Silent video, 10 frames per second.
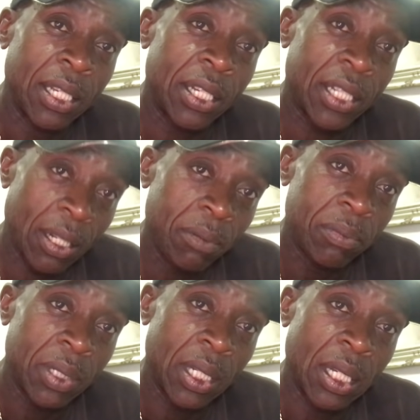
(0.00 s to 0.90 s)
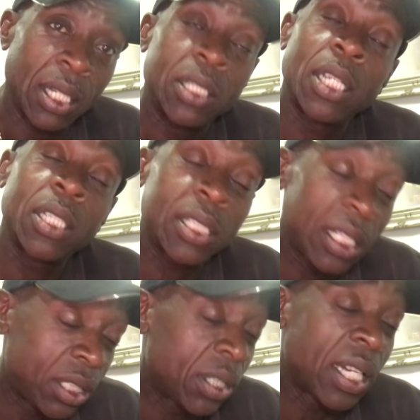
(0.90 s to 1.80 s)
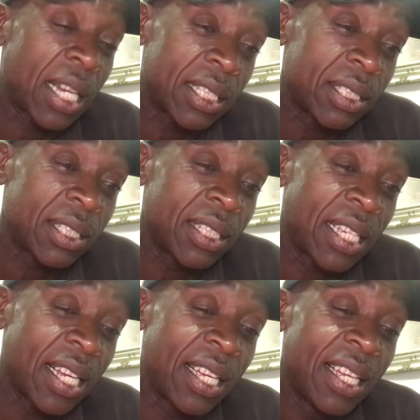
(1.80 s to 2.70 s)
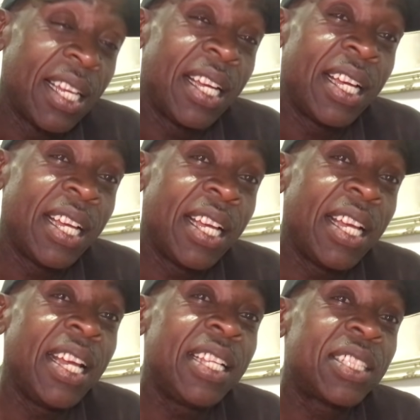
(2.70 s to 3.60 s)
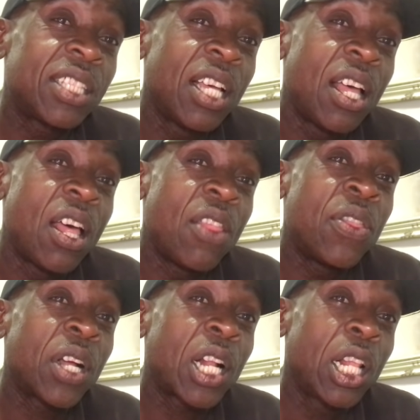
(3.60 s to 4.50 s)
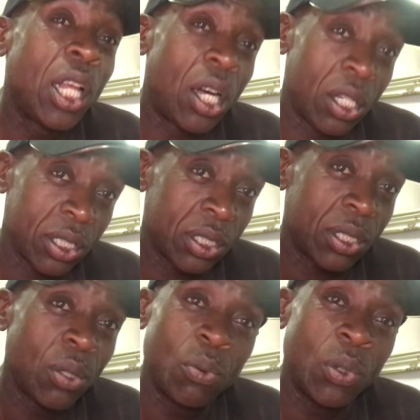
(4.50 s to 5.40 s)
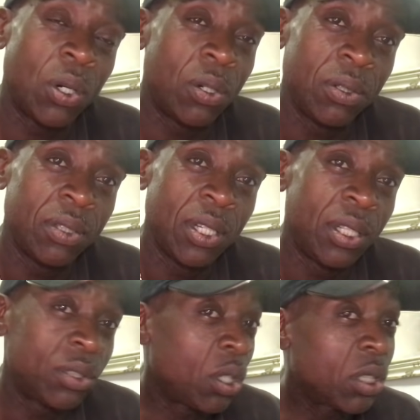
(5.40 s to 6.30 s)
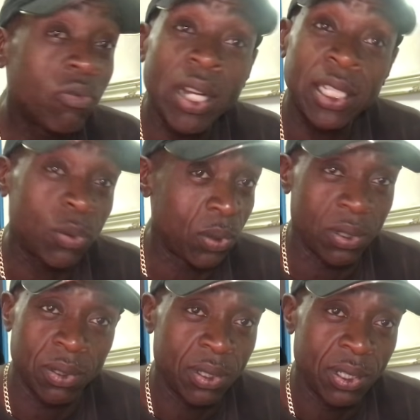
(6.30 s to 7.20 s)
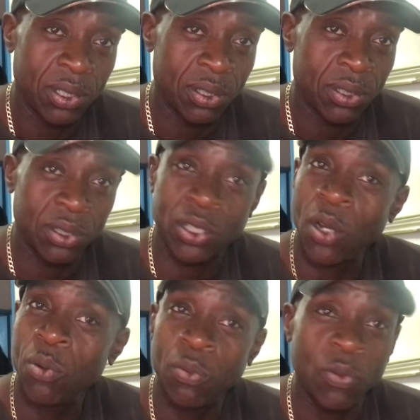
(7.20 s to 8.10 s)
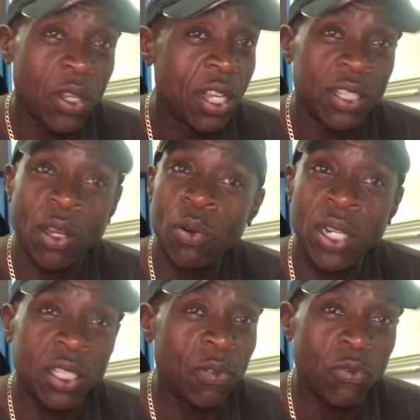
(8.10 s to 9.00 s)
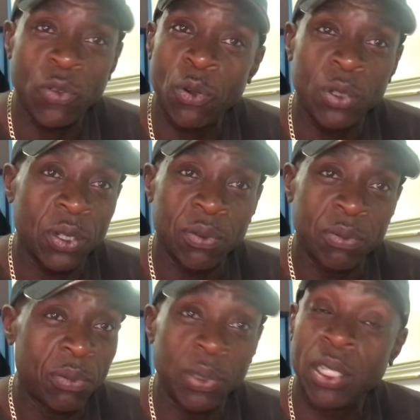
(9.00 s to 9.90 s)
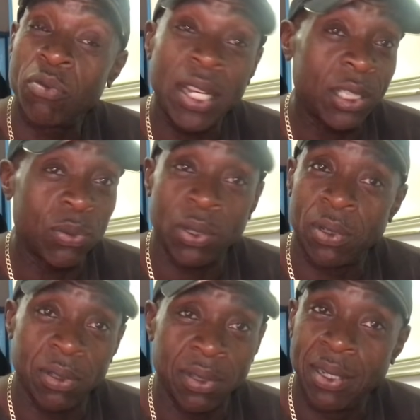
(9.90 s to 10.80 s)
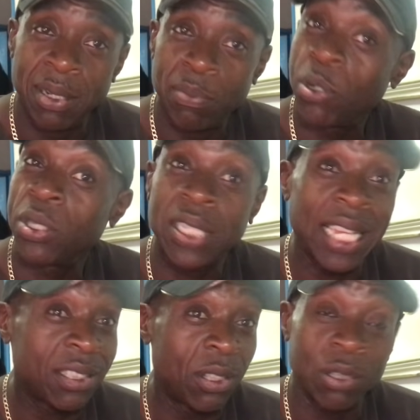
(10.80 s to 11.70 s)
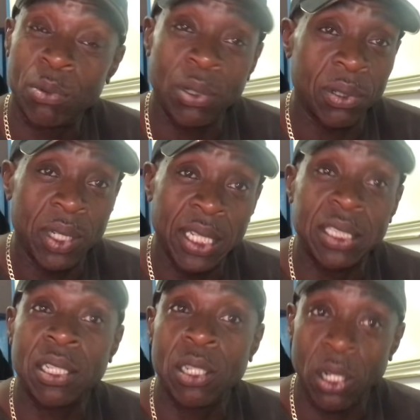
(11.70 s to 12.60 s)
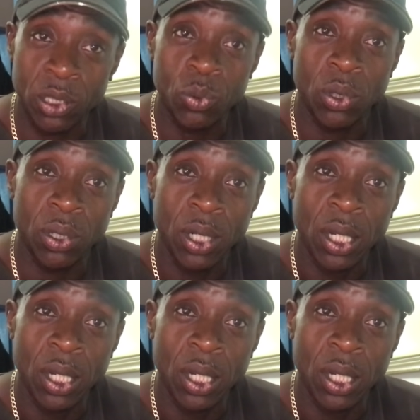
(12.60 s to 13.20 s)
You know? So as I said to you guys, yeah, it's the class war, not the race war. Don't let them fool you with the race war, because that's not the war. It's the class war.